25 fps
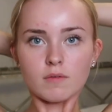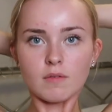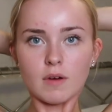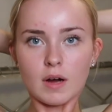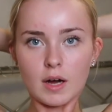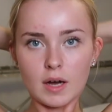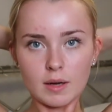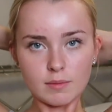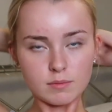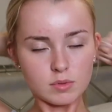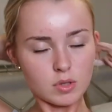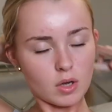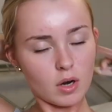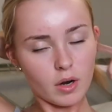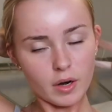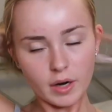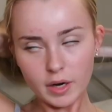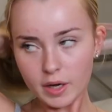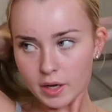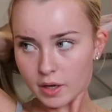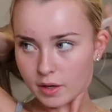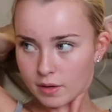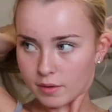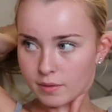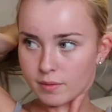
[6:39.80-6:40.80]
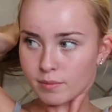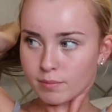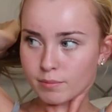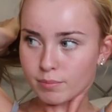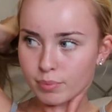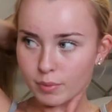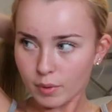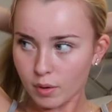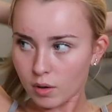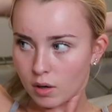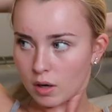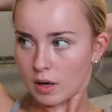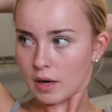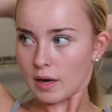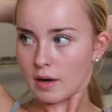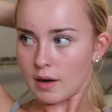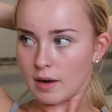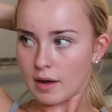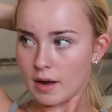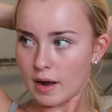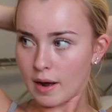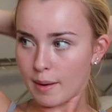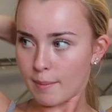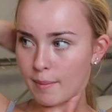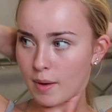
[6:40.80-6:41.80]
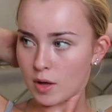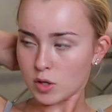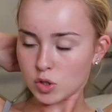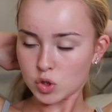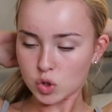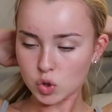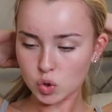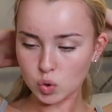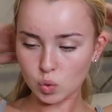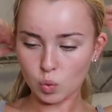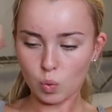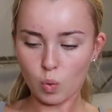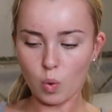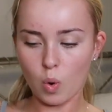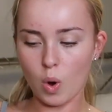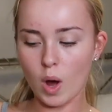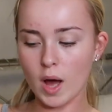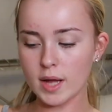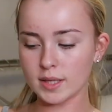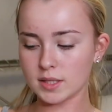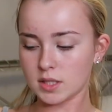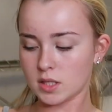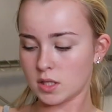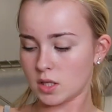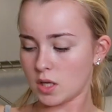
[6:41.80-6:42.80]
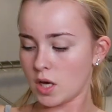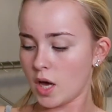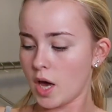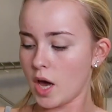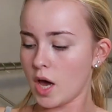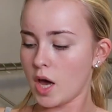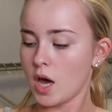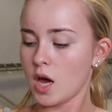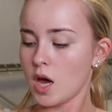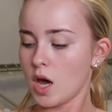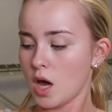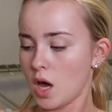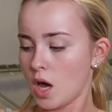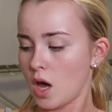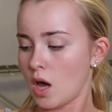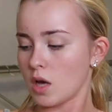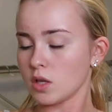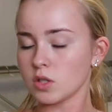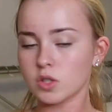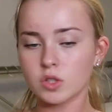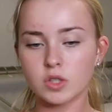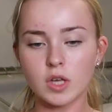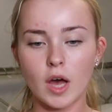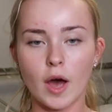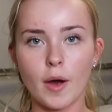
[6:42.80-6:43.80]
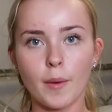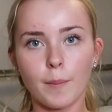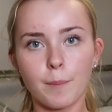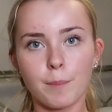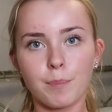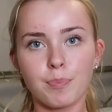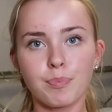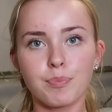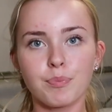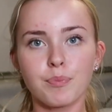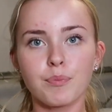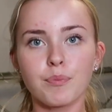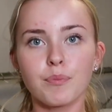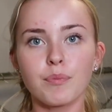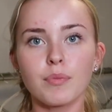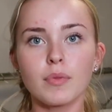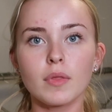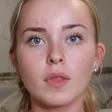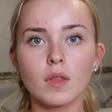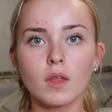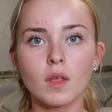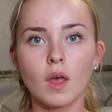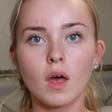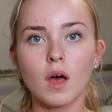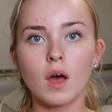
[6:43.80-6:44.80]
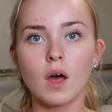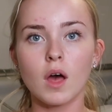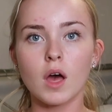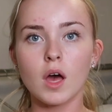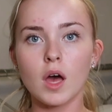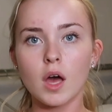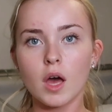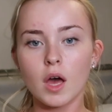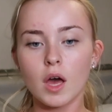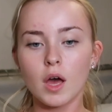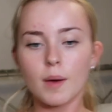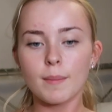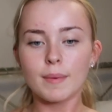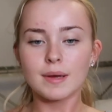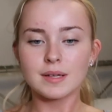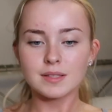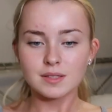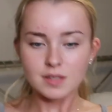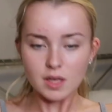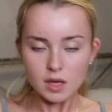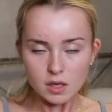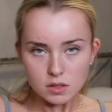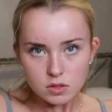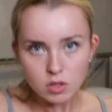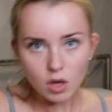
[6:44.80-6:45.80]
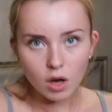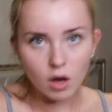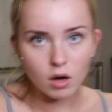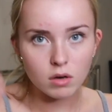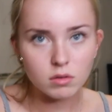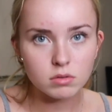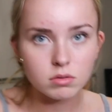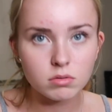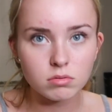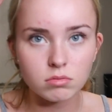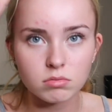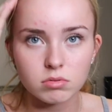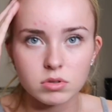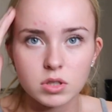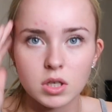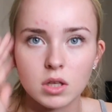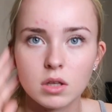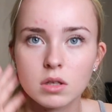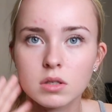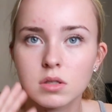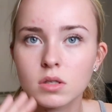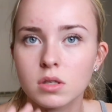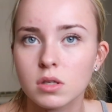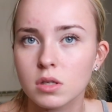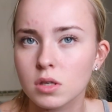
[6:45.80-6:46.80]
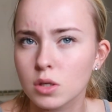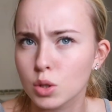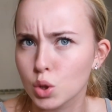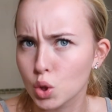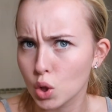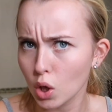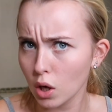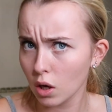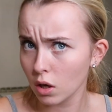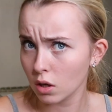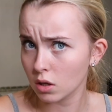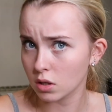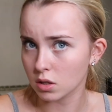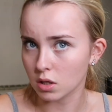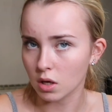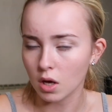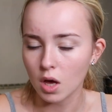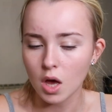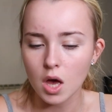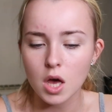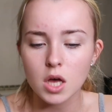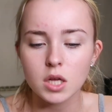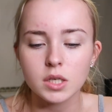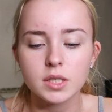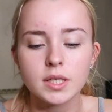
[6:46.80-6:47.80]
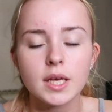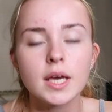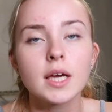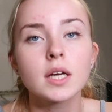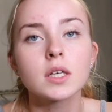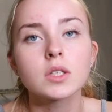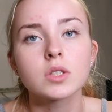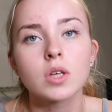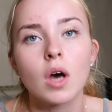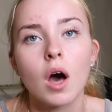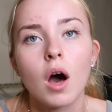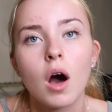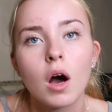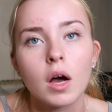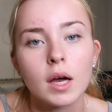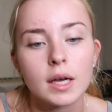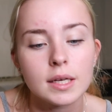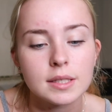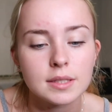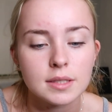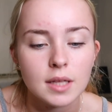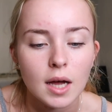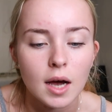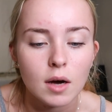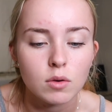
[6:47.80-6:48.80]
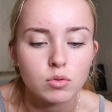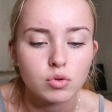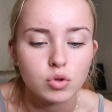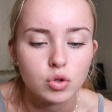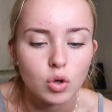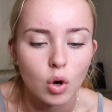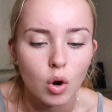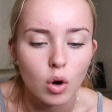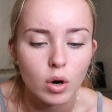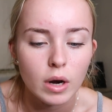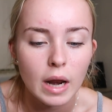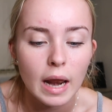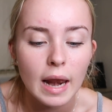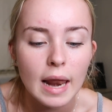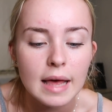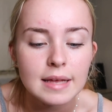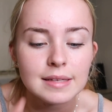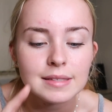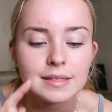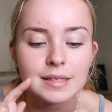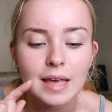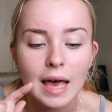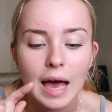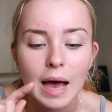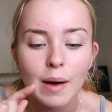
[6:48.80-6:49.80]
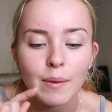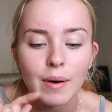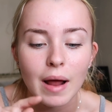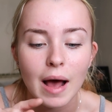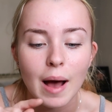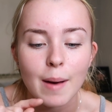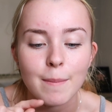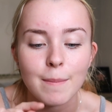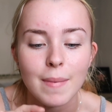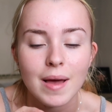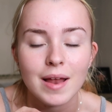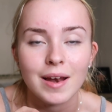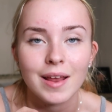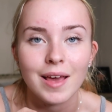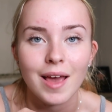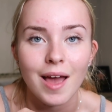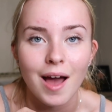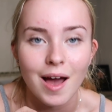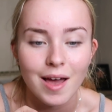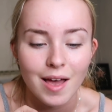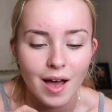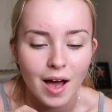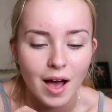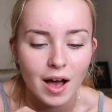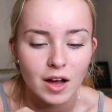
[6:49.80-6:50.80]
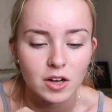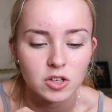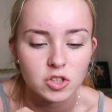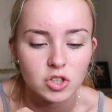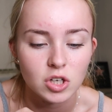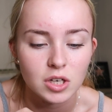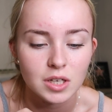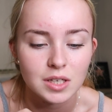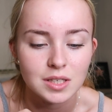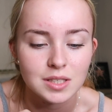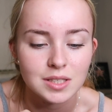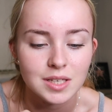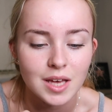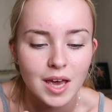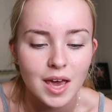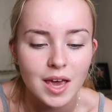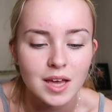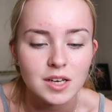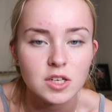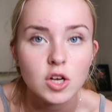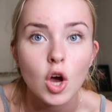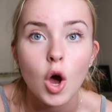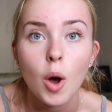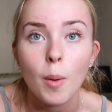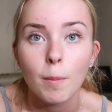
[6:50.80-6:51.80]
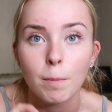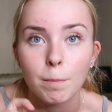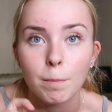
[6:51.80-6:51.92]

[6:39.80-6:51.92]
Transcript: right i'm sorry but i am sweaty so um tiktok oh she looks good tiktok is now done let's count how many i actually did